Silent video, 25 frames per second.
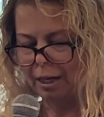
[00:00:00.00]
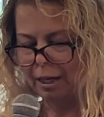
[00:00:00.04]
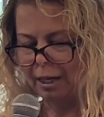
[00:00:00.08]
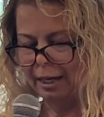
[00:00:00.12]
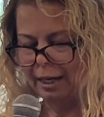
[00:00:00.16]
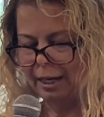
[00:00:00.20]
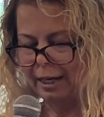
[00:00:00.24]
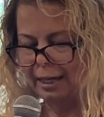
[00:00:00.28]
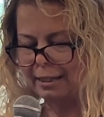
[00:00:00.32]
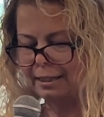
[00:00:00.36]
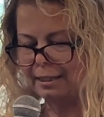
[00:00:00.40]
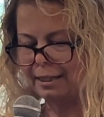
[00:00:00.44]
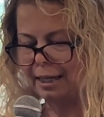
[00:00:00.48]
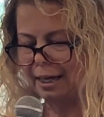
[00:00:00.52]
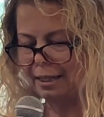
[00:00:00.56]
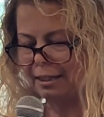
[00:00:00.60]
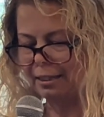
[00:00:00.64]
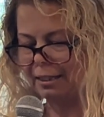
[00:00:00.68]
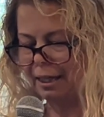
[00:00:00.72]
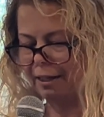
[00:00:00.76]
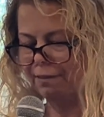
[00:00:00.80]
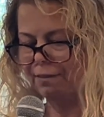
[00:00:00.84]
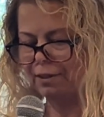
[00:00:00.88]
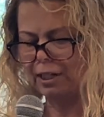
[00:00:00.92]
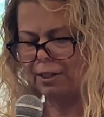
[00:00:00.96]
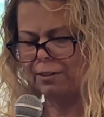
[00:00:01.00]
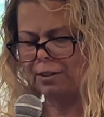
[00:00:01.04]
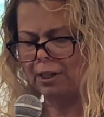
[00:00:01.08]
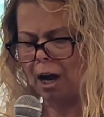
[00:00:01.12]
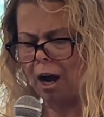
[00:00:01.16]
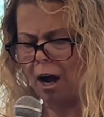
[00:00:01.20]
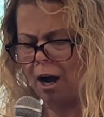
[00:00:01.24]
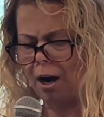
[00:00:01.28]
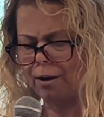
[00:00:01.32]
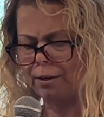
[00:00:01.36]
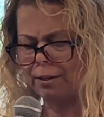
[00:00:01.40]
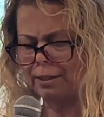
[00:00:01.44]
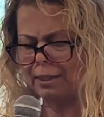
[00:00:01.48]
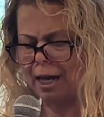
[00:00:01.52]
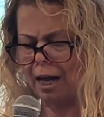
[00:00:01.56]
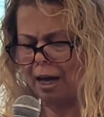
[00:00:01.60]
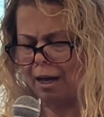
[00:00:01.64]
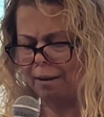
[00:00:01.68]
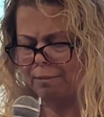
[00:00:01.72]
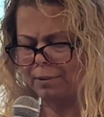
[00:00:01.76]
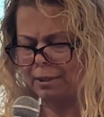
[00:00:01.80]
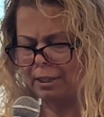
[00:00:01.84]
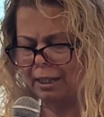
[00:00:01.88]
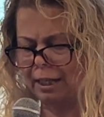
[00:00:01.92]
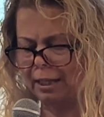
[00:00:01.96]
He says even in the hard
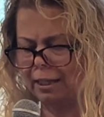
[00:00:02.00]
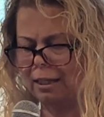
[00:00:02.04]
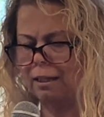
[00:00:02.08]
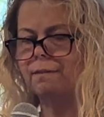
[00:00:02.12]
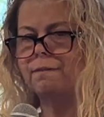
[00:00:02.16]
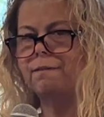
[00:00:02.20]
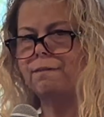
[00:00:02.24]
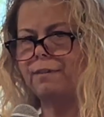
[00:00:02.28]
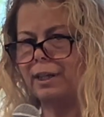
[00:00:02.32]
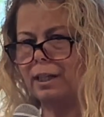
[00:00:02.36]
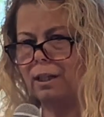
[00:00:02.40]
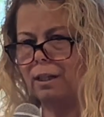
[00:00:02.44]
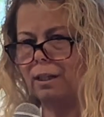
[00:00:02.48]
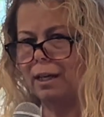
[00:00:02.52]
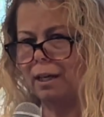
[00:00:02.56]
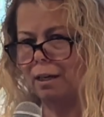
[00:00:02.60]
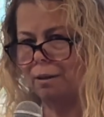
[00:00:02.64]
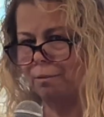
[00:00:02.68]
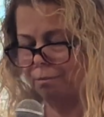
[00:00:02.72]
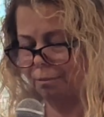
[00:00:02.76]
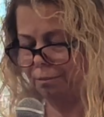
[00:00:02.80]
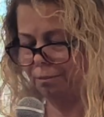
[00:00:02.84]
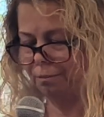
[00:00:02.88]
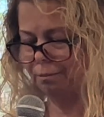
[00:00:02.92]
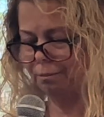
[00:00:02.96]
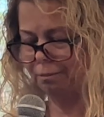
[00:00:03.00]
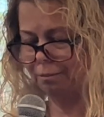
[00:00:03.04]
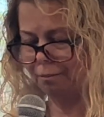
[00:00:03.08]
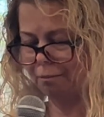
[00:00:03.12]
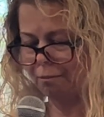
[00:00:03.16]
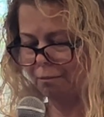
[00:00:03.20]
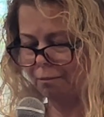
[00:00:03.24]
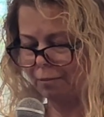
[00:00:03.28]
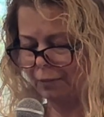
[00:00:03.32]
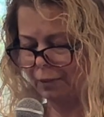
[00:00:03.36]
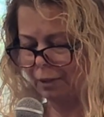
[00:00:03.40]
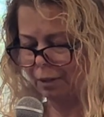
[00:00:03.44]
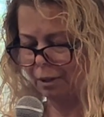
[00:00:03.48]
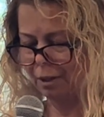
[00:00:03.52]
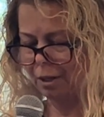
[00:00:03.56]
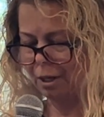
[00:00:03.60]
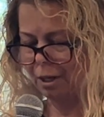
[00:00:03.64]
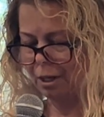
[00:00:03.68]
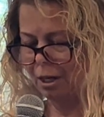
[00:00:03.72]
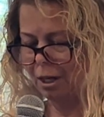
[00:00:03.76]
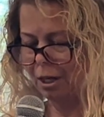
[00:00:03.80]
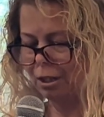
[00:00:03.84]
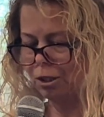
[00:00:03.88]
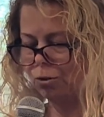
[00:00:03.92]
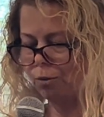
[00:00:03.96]
times he can feel him.
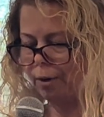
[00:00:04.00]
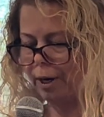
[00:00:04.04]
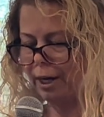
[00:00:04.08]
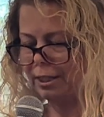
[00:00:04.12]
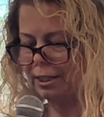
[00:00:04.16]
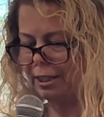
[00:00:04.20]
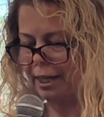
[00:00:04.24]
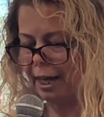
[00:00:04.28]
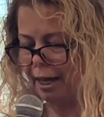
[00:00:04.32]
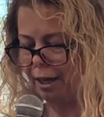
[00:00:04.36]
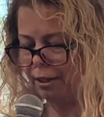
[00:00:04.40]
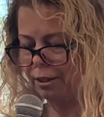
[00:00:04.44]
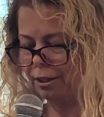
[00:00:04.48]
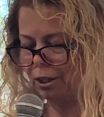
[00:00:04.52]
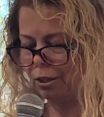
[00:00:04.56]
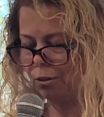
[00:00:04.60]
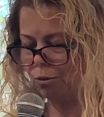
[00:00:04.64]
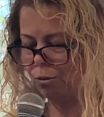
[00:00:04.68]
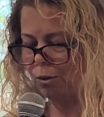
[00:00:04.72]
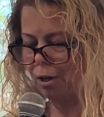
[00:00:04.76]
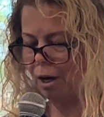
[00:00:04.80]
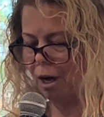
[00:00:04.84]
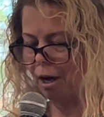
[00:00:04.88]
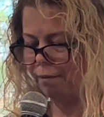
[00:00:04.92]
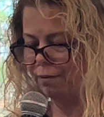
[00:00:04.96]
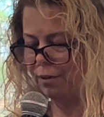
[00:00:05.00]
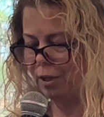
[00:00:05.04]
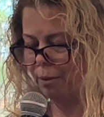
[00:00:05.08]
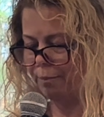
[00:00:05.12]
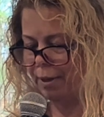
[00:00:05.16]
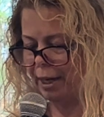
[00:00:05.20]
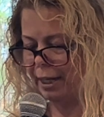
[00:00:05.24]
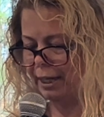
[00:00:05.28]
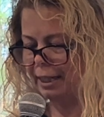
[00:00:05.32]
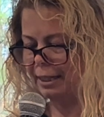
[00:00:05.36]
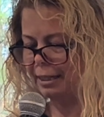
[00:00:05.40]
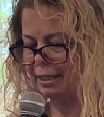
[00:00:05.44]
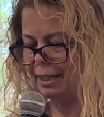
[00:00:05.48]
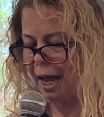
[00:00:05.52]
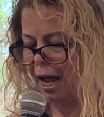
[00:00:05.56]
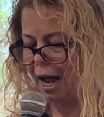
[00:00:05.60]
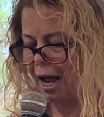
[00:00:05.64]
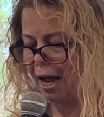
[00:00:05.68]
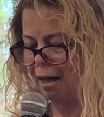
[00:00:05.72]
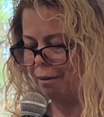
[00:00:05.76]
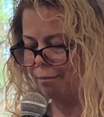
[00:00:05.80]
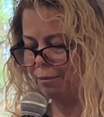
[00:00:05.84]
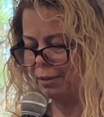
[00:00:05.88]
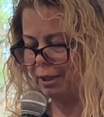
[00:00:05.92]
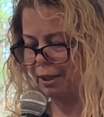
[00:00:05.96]
Do I tell you of the many
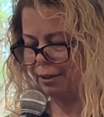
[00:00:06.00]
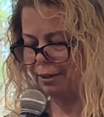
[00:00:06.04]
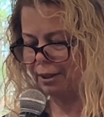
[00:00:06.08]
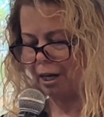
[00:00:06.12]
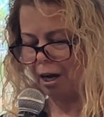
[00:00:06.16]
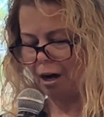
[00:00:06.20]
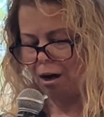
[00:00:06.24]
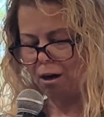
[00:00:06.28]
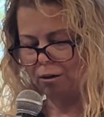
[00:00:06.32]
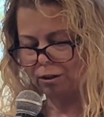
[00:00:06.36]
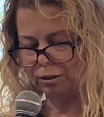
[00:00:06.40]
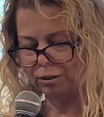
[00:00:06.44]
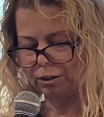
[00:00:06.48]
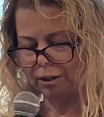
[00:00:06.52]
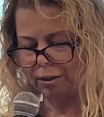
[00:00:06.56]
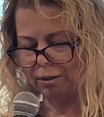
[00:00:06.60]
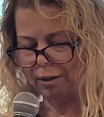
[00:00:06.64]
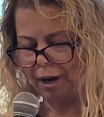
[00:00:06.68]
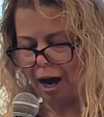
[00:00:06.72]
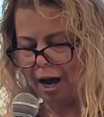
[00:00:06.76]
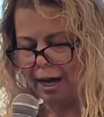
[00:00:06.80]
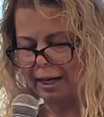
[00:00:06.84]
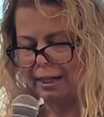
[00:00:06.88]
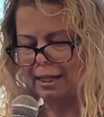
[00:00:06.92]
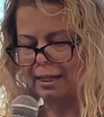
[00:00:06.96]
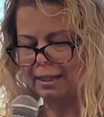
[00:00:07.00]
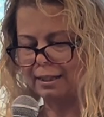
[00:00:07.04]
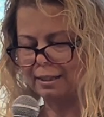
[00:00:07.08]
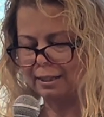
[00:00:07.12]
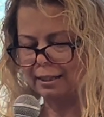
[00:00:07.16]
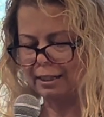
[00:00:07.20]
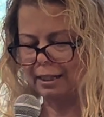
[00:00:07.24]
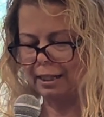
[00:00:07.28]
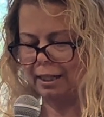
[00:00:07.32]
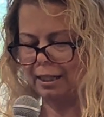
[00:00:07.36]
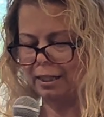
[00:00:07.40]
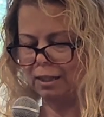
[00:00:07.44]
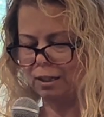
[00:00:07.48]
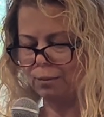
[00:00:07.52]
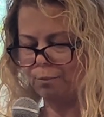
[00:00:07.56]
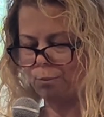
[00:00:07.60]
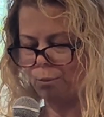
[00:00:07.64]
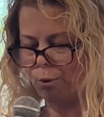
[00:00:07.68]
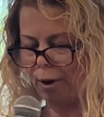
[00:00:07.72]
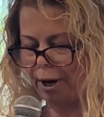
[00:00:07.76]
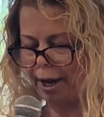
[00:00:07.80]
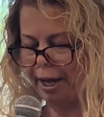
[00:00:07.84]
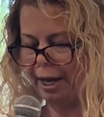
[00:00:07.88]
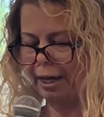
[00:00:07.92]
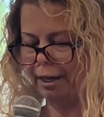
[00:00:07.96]
times at the altar on his knees
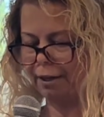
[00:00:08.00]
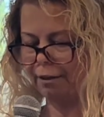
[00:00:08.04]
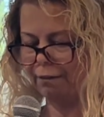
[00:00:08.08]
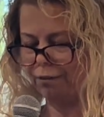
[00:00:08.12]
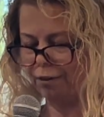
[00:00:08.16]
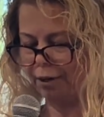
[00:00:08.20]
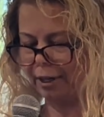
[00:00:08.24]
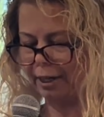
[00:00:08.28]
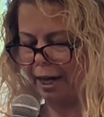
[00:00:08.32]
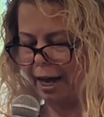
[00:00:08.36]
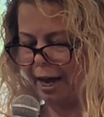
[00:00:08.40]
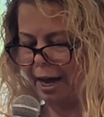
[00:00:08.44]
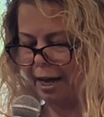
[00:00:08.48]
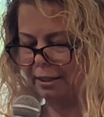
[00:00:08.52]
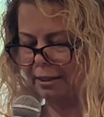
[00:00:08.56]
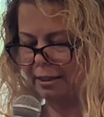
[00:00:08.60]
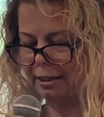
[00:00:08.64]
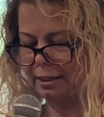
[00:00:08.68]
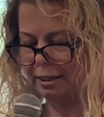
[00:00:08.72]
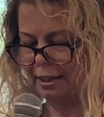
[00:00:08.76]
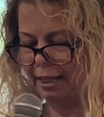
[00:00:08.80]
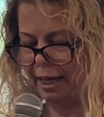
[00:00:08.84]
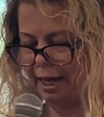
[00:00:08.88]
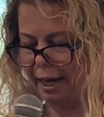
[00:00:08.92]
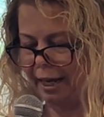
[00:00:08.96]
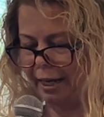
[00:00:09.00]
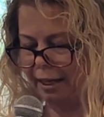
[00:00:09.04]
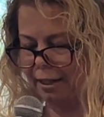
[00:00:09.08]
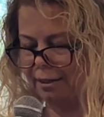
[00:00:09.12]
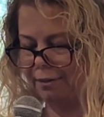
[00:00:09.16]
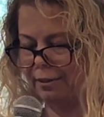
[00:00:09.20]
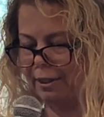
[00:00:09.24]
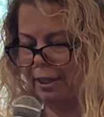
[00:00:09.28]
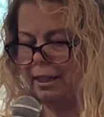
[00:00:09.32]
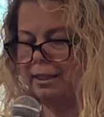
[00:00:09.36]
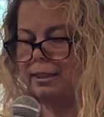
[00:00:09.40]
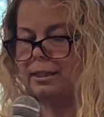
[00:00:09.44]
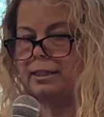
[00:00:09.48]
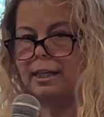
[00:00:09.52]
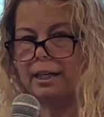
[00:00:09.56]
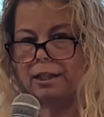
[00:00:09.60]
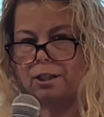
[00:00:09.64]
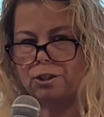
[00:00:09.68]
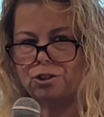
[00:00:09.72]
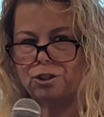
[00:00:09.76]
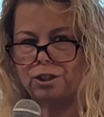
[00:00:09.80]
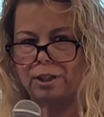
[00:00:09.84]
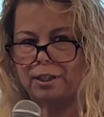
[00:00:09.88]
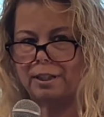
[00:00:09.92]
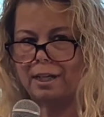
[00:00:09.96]
praying for God to take the
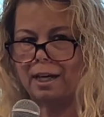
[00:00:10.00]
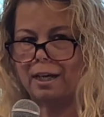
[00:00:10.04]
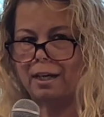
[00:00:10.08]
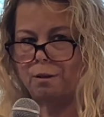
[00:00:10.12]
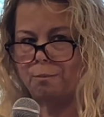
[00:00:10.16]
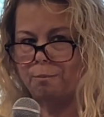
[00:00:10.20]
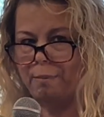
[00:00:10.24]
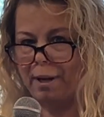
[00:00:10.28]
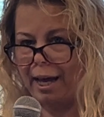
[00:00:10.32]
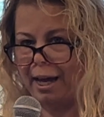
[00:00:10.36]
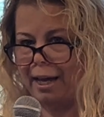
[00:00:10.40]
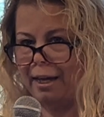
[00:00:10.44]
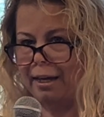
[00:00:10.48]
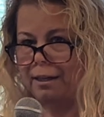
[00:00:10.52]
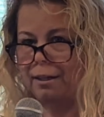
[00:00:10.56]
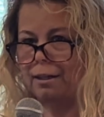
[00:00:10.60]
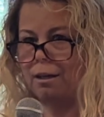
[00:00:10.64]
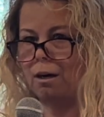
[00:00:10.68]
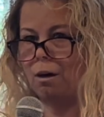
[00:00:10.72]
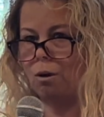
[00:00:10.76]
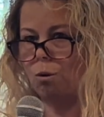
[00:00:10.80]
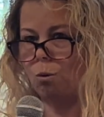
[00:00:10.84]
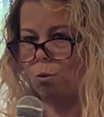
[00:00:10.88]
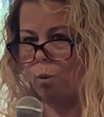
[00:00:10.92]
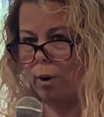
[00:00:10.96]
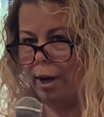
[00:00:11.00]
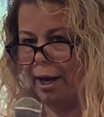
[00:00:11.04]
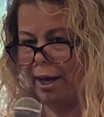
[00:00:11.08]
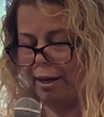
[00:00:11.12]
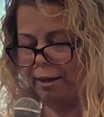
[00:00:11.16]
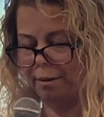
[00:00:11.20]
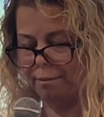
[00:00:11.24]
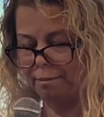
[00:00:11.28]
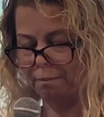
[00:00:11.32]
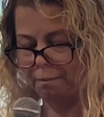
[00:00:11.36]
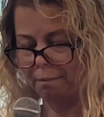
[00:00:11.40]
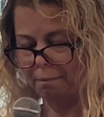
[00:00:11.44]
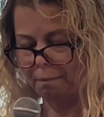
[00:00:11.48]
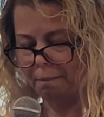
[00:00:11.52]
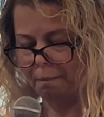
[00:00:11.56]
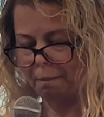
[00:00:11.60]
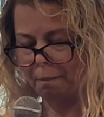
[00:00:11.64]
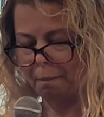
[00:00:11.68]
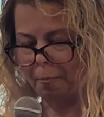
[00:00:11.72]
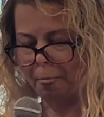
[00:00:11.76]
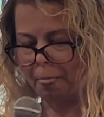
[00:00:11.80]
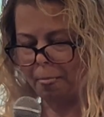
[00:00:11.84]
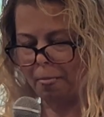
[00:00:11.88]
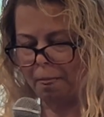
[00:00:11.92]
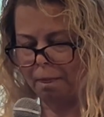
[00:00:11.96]
addiction and pain away?
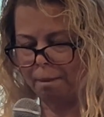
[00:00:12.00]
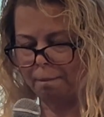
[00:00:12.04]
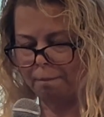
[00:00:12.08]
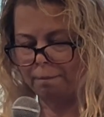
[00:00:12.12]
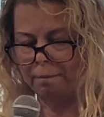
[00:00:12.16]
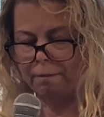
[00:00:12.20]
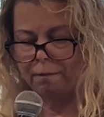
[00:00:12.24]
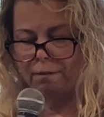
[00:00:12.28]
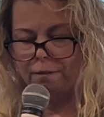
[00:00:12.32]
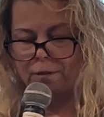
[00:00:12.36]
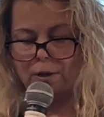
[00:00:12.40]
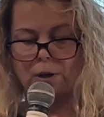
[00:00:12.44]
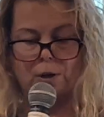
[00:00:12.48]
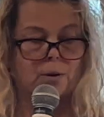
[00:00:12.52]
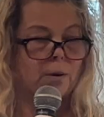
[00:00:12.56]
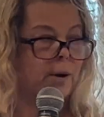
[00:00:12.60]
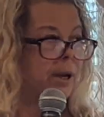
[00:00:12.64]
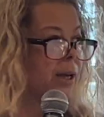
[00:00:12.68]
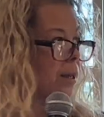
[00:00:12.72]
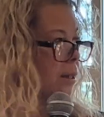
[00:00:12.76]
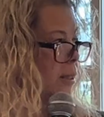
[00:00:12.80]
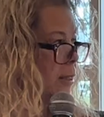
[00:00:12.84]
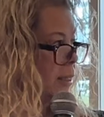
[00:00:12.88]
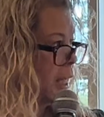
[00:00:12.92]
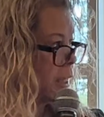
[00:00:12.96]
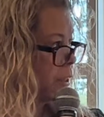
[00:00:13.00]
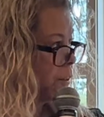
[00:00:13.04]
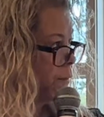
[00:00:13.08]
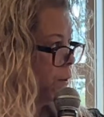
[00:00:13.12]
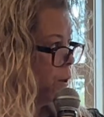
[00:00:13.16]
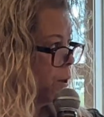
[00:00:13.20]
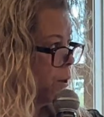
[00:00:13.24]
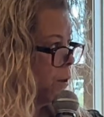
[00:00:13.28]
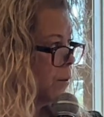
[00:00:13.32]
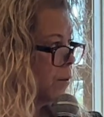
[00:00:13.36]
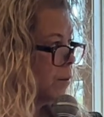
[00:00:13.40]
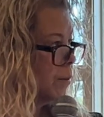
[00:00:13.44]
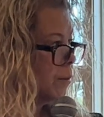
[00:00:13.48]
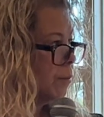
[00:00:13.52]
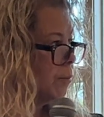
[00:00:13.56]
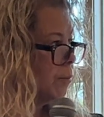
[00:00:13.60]
Photo. Next photo.